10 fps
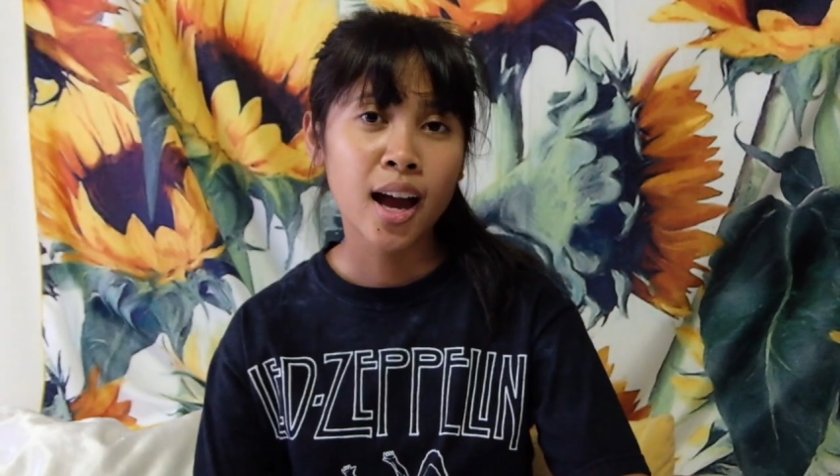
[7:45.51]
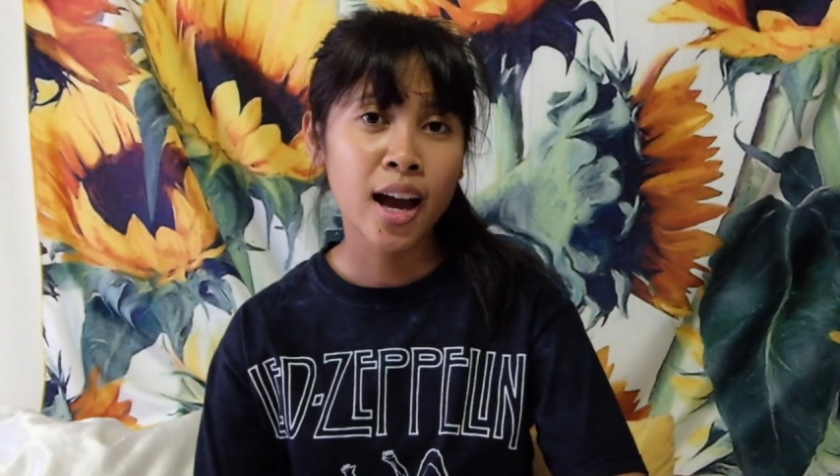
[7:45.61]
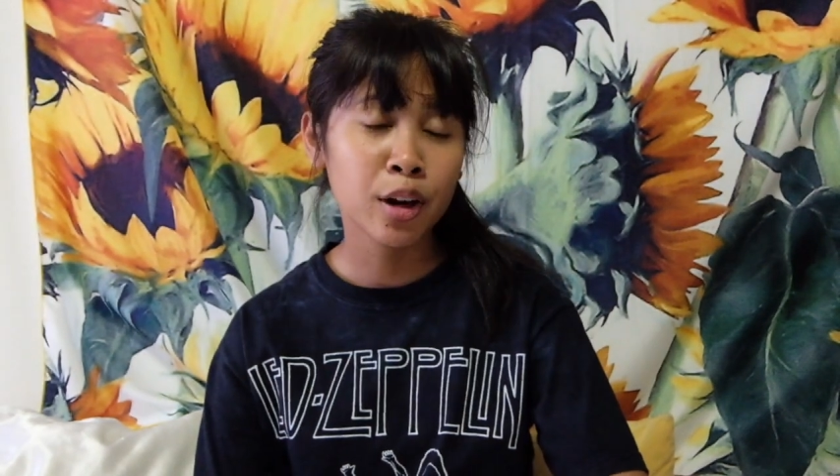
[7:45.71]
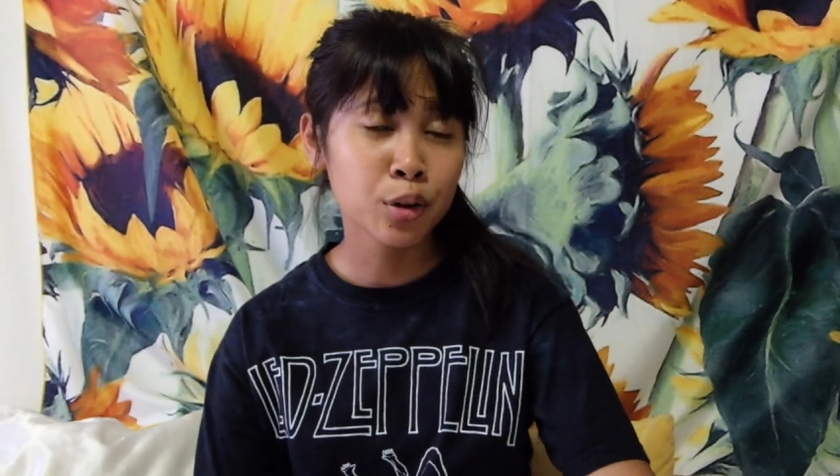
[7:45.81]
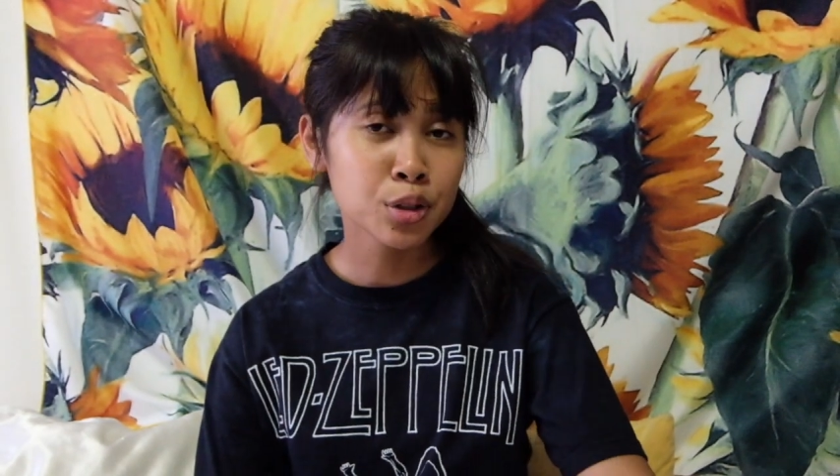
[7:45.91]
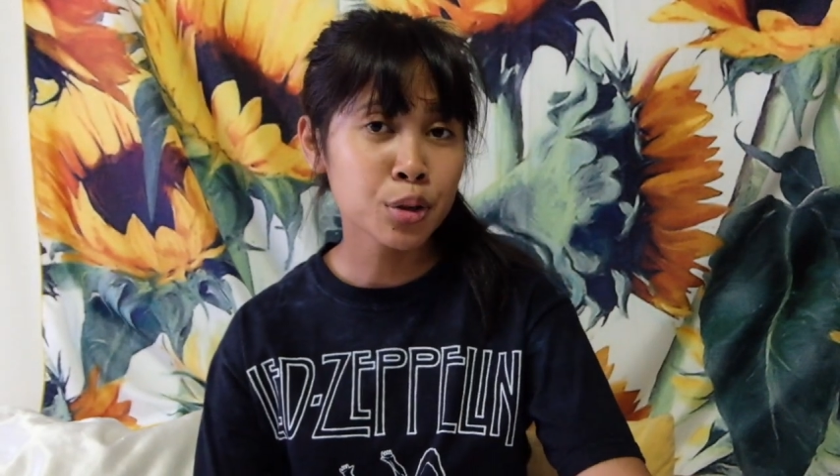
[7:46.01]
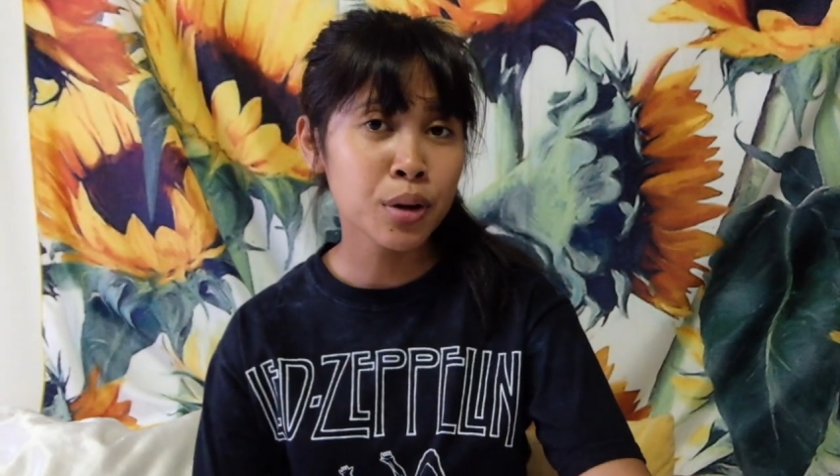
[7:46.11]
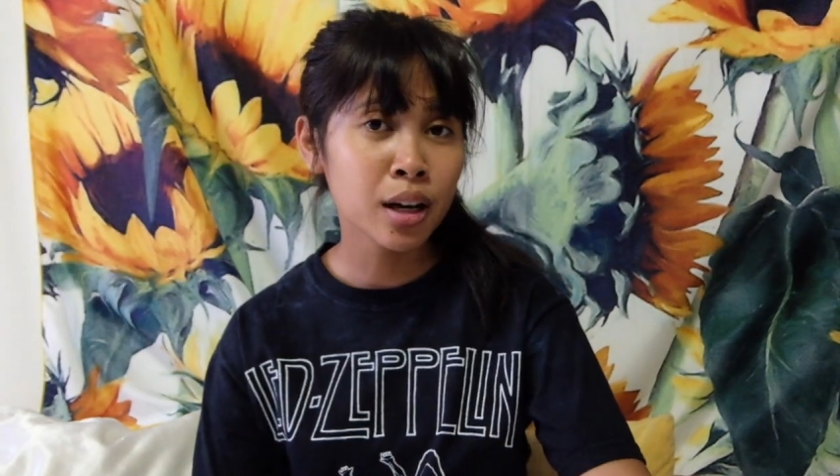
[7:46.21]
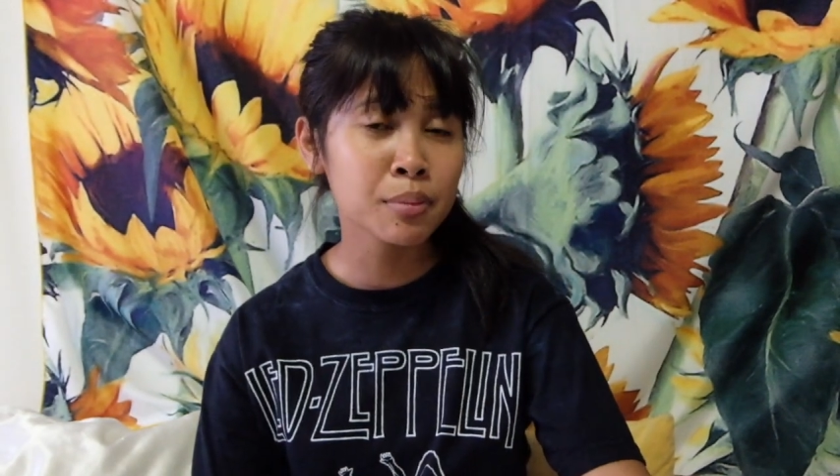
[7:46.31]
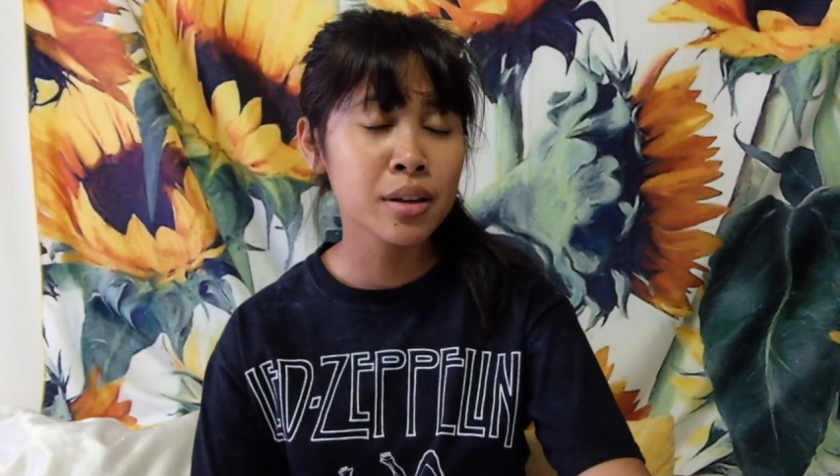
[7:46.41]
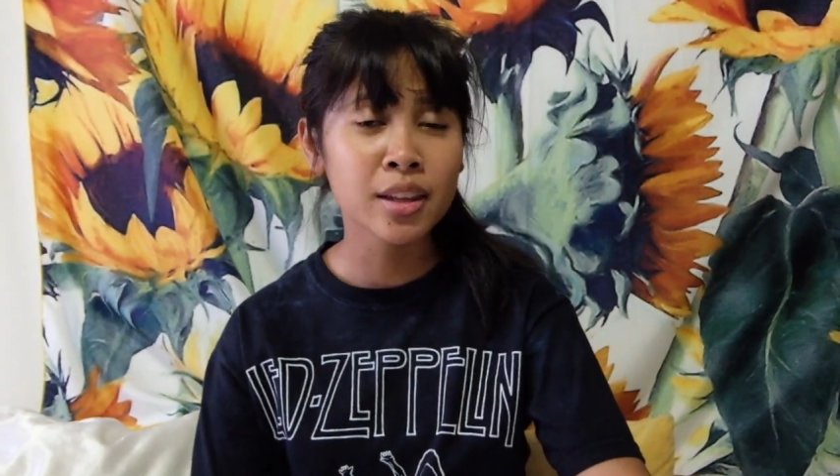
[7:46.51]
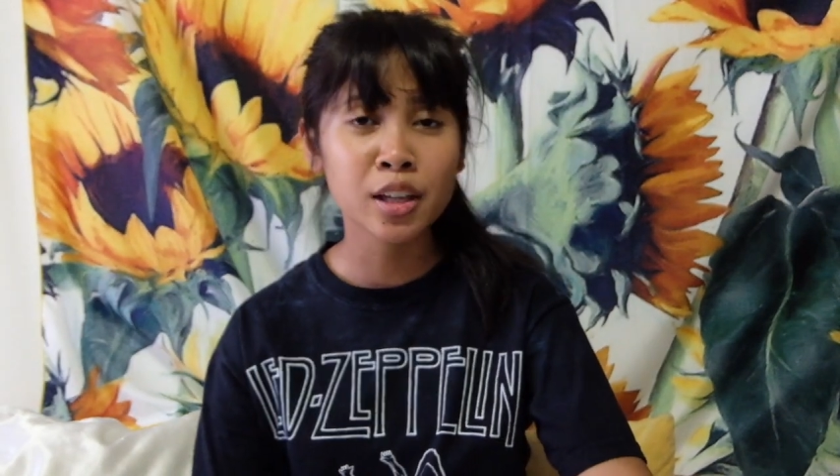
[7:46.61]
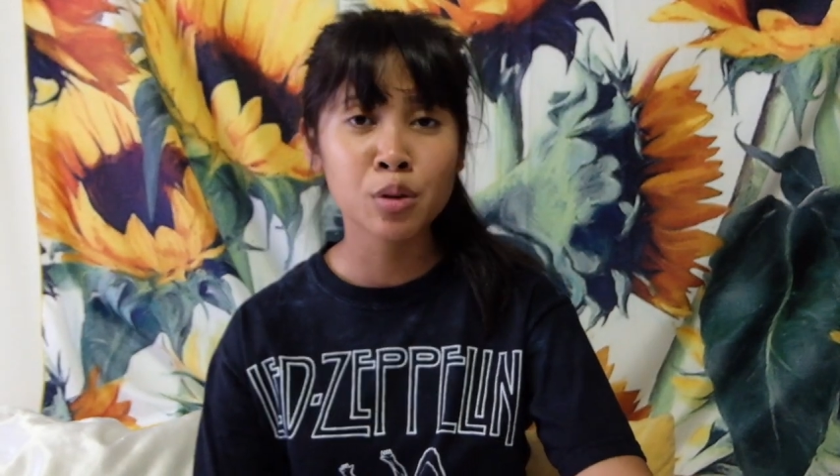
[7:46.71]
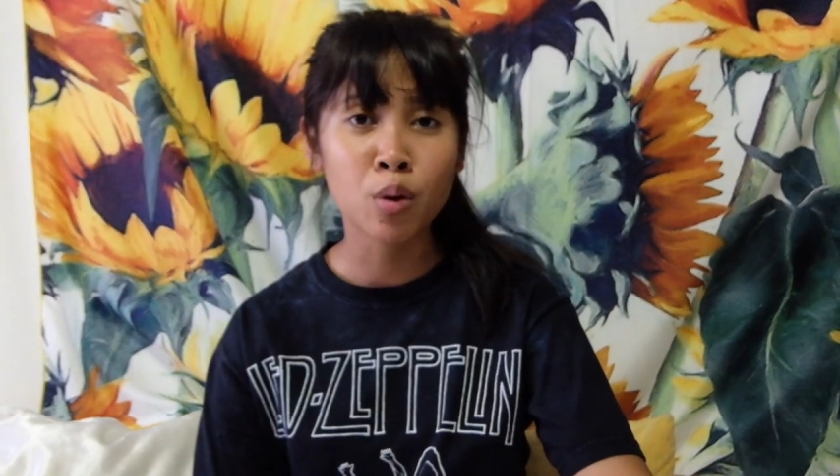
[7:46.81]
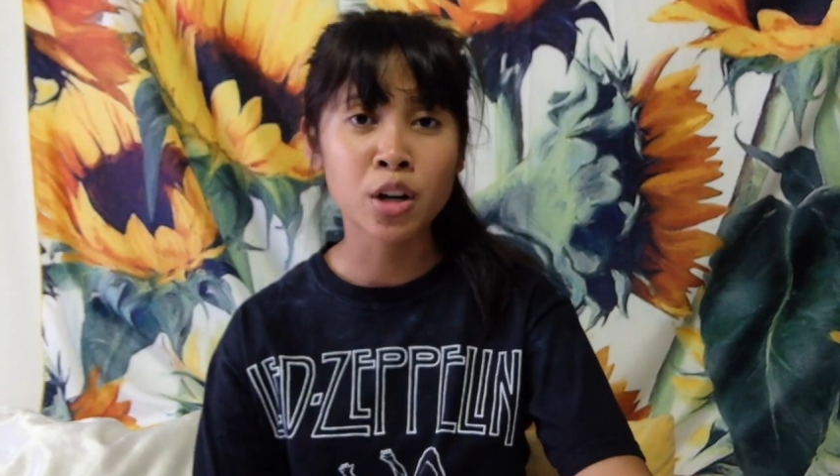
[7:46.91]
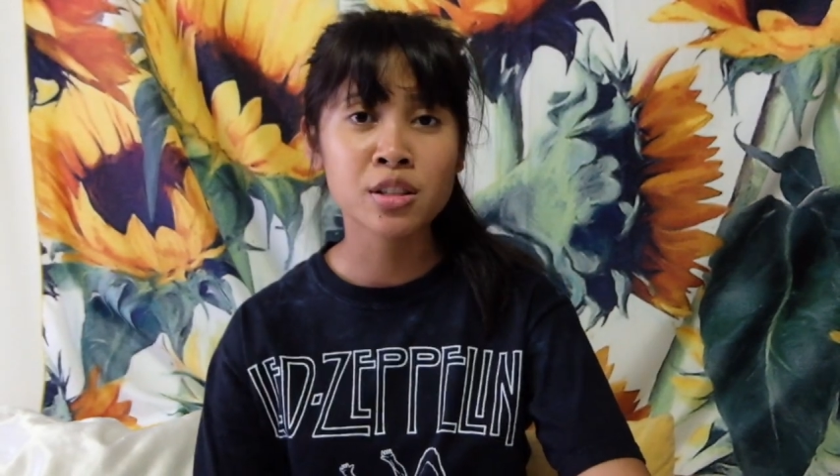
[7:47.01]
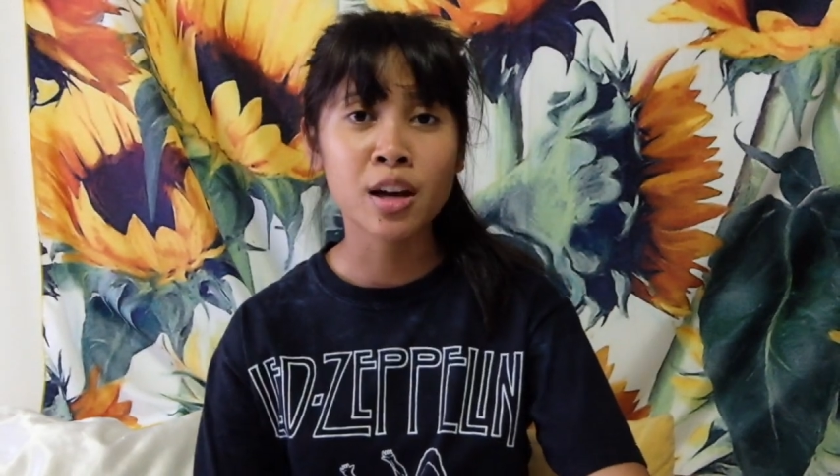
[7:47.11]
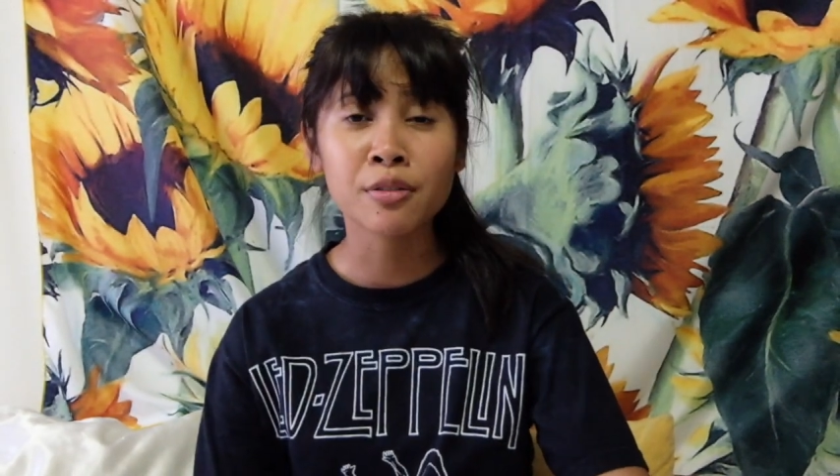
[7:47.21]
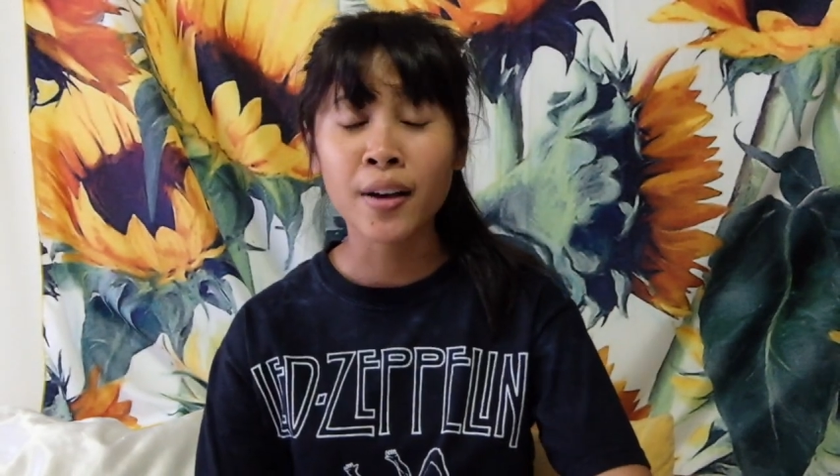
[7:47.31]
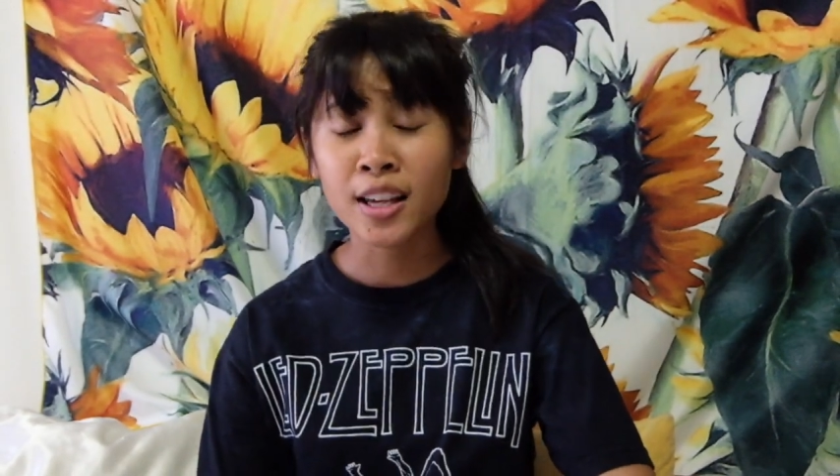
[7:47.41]
I also recommend that you watch
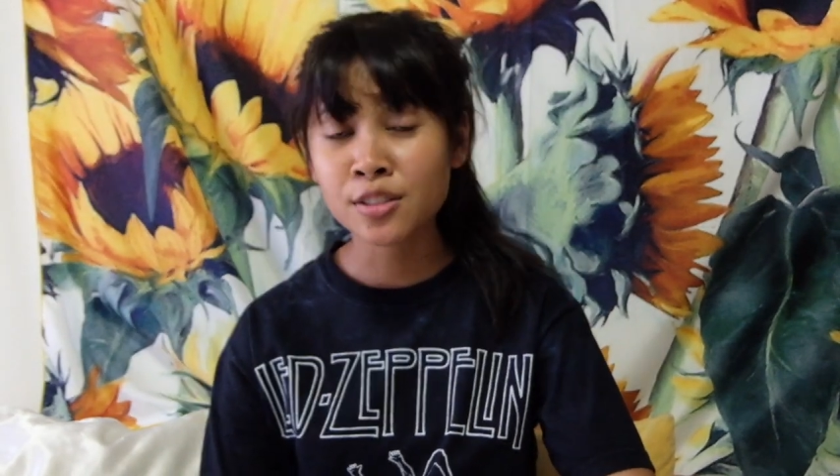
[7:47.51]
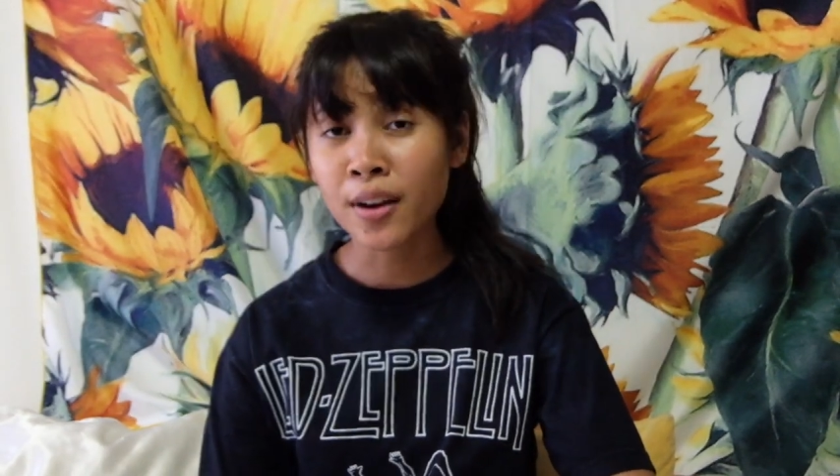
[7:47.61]
that fast